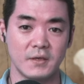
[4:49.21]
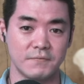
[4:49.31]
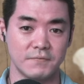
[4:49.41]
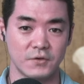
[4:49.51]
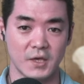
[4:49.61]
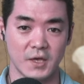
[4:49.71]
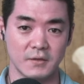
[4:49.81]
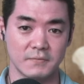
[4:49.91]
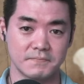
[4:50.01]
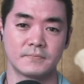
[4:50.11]
if you
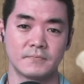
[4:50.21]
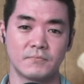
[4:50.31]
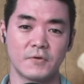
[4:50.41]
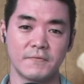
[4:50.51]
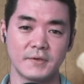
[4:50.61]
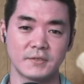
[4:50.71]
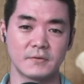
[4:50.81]
can. Professional